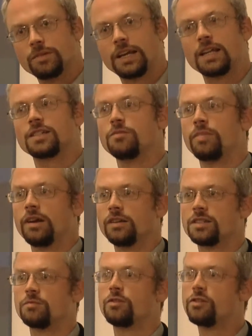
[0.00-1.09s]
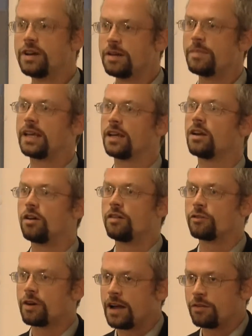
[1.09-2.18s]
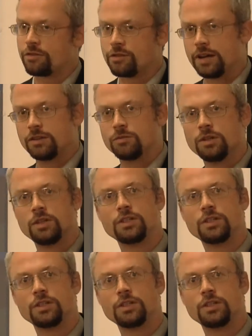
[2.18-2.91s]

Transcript: against imperialism, were really making a lot of ground throughout the world.